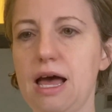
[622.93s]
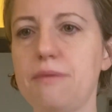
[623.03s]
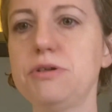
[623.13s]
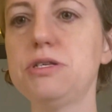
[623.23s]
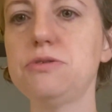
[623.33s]

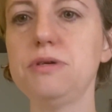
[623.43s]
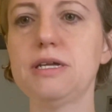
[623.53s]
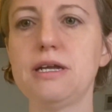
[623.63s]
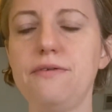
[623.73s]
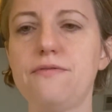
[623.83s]
I'm just doing
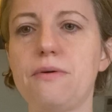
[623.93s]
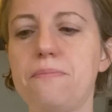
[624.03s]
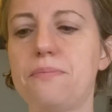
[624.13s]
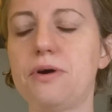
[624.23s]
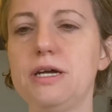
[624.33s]
enough of a
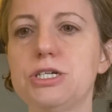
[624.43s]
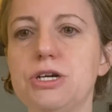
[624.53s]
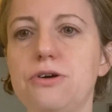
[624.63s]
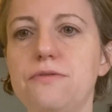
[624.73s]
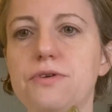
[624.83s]
brush
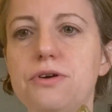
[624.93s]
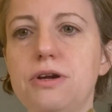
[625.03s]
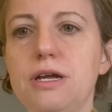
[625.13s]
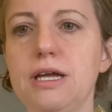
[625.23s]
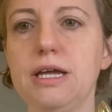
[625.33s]

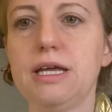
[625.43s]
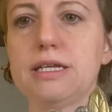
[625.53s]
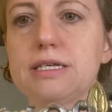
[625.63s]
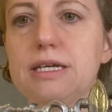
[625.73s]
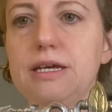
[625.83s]
over
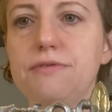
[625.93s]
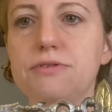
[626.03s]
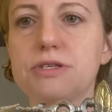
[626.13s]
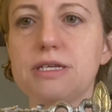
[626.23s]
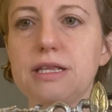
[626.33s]
to give you
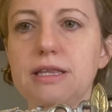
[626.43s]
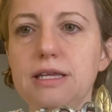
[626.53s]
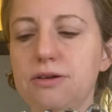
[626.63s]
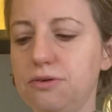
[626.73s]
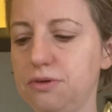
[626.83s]
just a
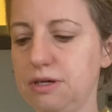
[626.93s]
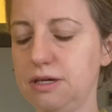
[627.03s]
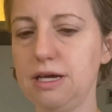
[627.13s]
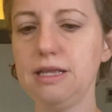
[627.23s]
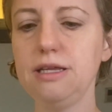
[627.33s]
little
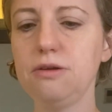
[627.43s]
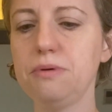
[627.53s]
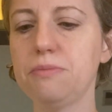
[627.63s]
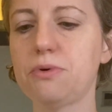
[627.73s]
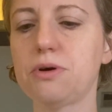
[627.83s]

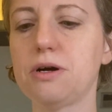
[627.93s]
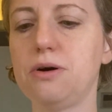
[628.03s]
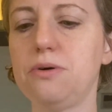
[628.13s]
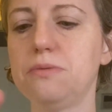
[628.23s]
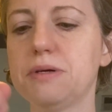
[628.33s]
bit more
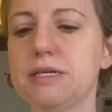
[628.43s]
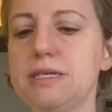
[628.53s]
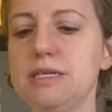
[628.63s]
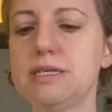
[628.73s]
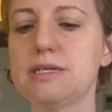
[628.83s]
gold, because
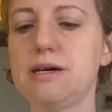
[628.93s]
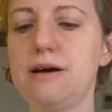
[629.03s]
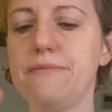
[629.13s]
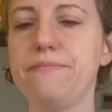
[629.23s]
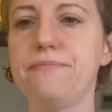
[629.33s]
this is not,